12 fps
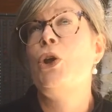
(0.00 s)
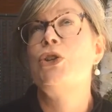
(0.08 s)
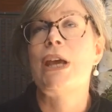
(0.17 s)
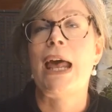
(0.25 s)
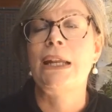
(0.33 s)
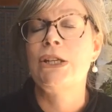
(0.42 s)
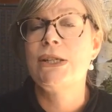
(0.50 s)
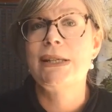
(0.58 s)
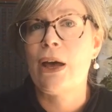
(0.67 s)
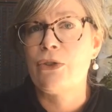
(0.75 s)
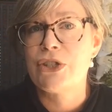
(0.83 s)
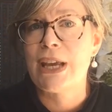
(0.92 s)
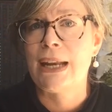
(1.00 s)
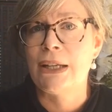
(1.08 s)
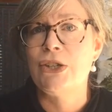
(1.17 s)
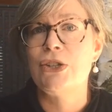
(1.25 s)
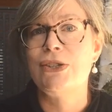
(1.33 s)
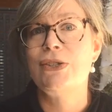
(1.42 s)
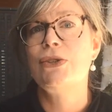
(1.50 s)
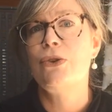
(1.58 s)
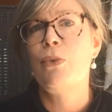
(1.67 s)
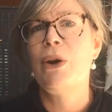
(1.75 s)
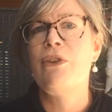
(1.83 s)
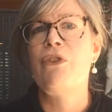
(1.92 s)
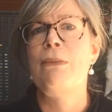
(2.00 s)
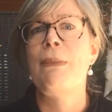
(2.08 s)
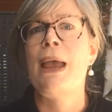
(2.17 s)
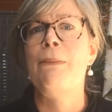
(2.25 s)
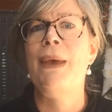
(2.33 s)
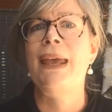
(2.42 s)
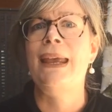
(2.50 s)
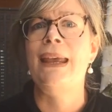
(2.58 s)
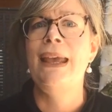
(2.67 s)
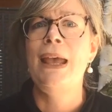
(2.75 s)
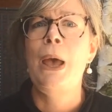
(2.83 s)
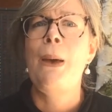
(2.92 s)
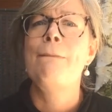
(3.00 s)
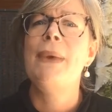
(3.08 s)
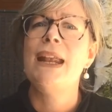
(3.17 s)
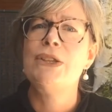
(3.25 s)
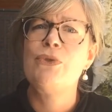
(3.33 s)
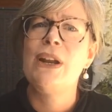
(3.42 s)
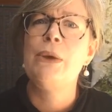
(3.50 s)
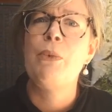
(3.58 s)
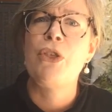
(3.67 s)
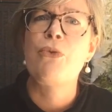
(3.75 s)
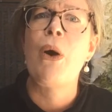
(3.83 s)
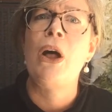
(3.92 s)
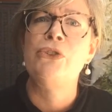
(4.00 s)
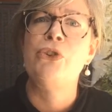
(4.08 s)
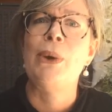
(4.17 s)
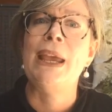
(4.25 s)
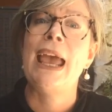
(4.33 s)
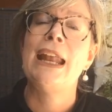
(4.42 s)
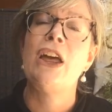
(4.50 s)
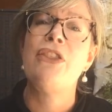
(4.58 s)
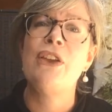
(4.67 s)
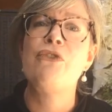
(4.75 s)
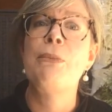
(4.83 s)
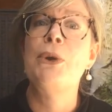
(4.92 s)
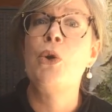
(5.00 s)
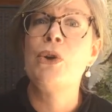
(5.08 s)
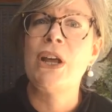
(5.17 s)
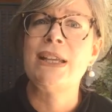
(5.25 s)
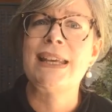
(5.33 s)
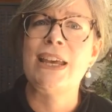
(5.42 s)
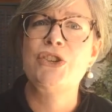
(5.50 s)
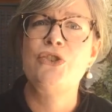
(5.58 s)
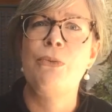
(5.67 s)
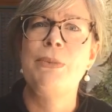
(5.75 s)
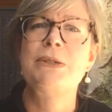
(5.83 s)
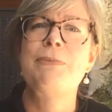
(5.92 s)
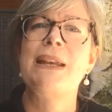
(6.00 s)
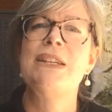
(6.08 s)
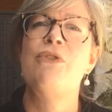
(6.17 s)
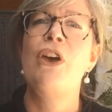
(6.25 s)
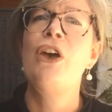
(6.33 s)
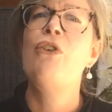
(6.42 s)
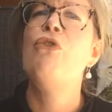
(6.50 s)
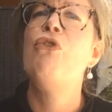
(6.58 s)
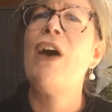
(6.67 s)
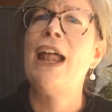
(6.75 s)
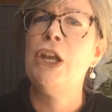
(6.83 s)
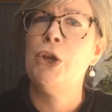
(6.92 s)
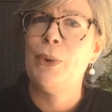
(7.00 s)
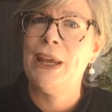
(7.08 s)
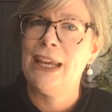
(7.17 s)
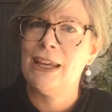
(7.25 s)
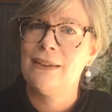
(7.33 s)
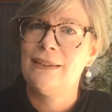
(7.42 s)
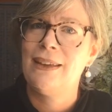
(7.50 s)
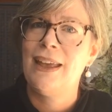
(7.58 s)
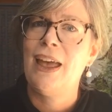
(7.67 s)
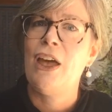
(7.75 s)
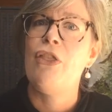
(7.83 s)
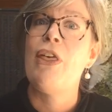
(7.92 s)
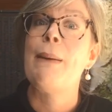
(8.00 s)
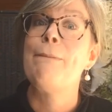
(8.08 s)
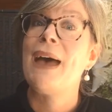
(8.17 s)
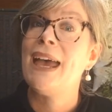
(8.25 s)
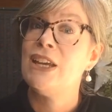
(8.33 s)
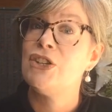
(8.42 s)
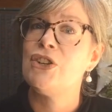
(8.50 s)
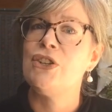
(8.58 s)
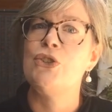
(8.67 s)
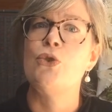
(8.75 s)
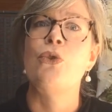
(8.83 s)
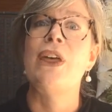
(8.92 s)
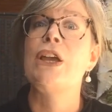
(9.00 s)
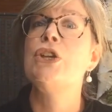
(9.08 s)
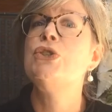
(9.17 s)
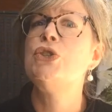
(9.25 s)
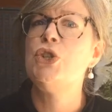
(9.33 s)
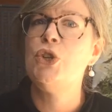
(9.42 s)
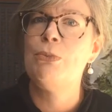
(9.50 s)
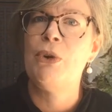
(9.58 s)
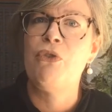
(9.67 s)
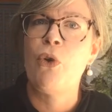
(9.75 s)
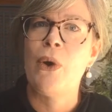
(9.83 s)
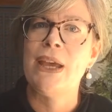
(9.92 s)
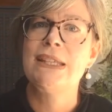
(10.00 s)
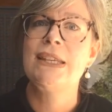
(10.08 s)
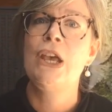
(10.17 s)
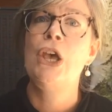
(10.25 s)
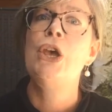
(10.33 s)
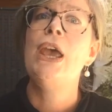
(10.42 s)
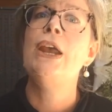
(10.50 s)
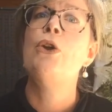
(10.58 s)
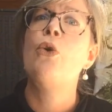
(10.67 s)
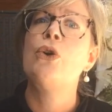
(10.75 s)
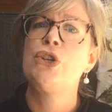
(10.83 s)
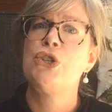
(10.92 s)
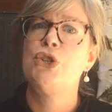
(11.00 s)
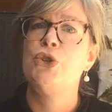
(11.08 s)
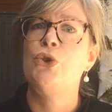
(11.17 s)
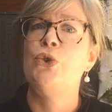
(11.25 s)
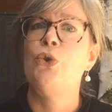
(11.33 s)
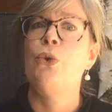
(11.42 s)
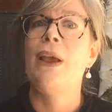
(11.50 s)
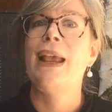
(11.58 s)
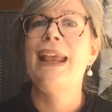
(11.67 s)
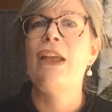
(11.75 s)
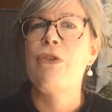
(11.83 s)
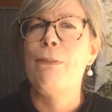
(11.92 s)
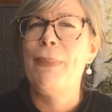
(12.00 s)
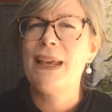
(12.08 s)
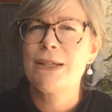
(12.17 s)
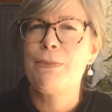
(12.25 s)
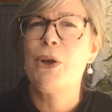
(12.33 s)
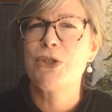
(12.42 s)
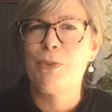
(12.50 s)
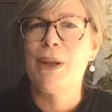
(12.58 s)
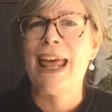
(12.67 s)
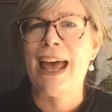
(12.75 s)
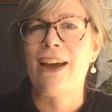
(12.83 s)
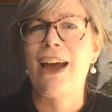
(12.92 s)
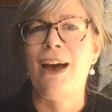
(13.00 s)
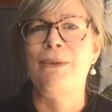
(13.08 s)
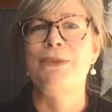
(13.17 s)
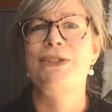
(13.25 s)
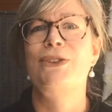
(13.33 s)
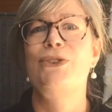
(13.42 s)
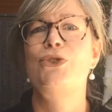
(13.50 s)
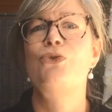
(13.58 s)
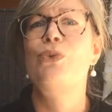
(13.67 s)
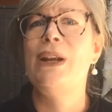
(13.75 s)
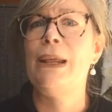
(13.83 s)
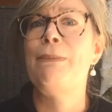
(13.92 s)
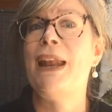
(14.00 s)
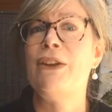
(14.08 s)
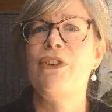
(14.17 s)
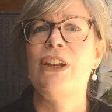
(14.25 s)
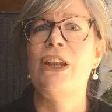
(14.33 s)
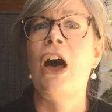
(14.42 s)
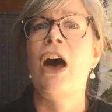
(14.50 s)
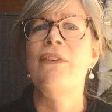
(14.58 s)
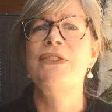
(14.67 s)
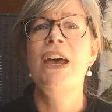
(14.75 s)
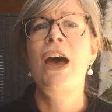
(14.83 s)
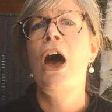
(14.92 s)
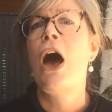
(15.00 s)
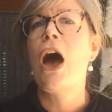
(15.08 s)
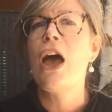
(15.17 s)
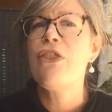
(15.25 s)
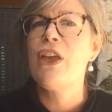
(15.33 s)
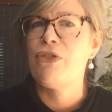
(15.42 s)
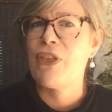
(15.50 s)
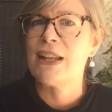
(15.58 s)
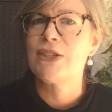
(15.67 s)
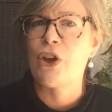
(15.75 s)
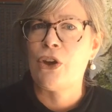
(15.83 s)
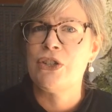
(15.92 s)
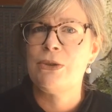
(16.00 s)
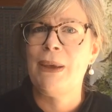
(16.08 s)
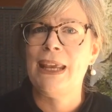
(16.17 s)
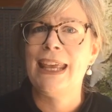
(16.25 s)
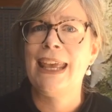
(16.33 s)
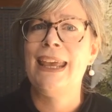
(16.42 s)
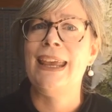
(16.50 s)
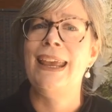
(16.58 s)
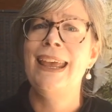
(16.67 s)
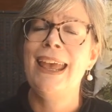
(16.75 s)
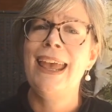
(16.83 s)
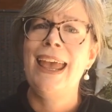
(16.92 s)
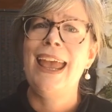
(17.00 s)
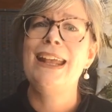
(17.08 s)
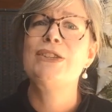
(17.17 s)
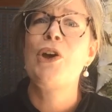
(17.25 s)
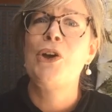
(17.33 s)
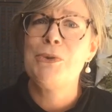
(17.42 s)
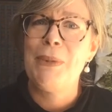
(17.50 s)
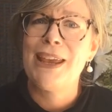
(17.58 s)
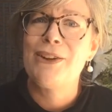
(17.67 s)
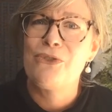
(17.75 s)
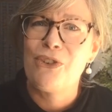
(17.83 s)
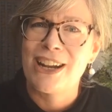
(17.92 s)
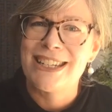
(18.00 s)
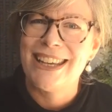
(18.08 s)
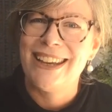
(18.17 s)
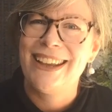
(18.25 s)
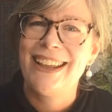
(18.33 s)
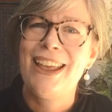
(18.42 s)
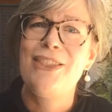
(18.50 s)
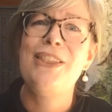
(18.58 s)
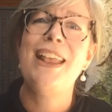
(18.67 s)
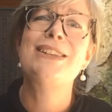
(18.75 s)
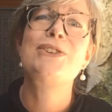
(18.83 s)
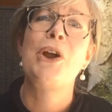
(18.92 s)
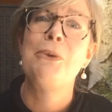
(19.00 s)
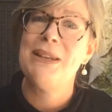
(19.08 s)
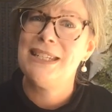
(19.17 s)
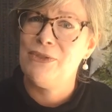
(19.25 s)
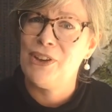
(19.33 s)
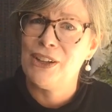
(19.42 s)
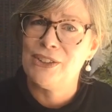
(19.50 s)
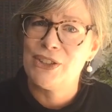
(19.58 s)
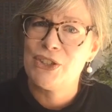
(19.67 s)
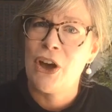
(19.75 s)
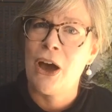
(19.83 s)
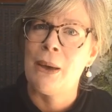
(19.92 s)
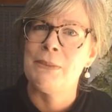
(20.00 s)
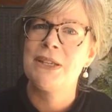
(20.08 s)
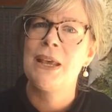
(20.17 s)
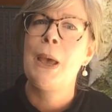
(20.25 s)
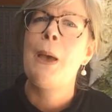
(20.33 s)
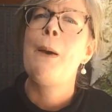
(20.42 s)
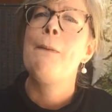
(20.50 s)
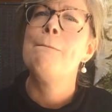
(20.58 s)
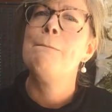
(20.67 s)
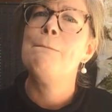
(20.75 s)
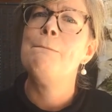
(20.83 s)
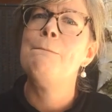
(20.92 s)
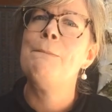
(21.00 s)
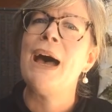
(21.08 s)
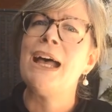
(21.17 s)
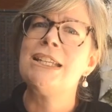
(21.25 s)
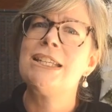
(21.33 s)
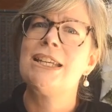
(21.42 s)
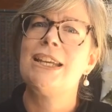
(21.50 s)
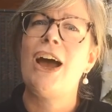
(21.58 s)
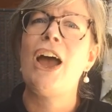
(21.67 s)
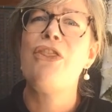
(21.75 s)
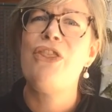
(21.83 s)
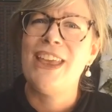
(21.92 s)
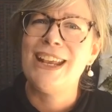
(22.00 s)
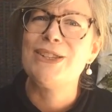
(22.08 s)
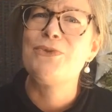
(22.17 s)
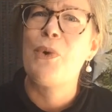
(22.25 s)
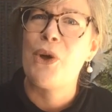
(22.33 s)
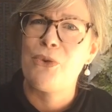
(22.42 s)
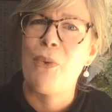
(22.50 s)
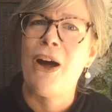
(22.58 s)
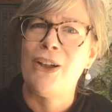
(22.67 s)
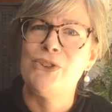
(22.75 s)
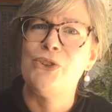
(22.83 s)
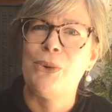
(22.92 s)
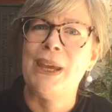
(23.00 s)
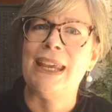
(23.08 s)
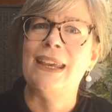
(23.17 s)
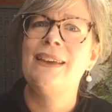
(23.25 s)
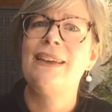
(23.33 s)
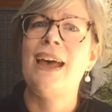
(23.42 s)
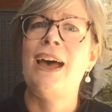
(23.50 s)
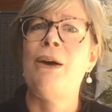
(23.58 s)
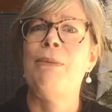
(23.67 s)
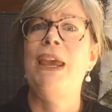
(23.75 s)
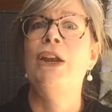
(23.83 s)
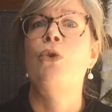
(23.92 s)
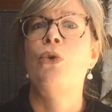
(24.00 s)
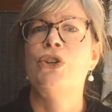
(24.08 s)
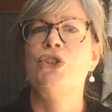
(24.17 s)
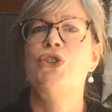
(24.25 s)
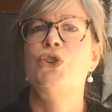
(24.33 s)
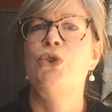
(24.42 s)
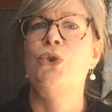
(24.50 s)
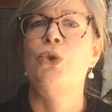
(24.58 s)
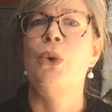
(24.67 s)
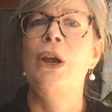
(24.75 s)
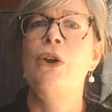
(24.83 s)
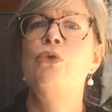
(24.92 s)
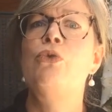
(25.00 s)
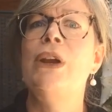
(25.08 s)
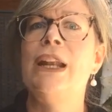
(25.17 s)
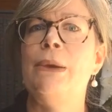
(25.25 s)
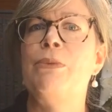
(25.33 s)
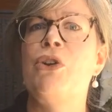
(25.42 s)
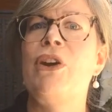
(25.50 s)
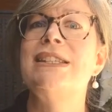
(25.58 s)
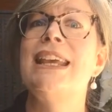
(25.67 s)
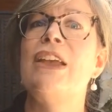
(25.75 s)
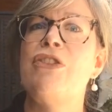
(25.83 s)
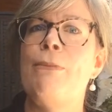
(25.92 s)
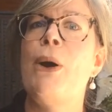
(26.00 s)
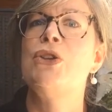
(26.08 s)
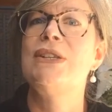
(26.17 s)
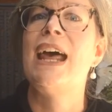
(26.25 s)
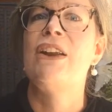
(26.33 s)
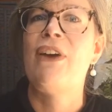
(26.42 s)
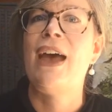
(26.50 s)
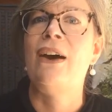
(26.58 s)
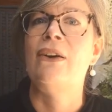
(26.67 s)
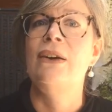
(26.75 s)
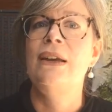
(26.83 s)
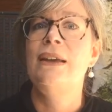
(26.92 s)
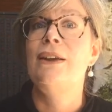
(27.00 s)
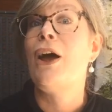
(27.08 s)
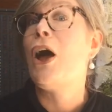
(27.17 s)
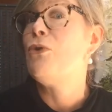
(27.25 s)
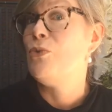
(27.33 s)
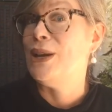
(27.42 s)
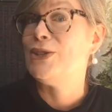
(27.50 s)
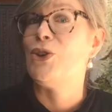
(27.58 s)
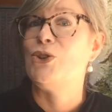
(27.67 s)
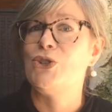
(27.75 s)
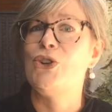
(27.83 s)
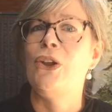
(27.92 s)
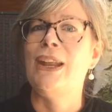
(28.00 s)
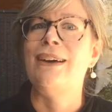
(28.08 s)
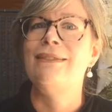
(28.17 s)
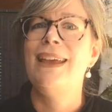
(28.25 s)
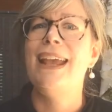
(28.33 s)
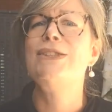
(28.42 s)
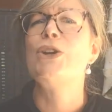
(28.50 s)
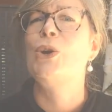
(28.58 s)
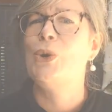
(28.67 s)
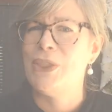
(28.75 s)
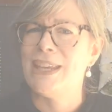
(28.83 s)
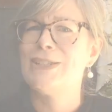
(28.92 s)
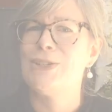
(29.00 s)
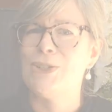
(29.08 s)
challenges, health challenges, whatever it may be. It's really worthwhile doing. And I think from an organisational perspective, valuing that patient or that consumer voice in order to get the best possible outcomes to really benefit lives, I think that's going to be key. It's going to be confronting, it's going to be difficult at times, but I think it's worthwhile doing in order to really progress and get the most out of our research dollar. It's a good thing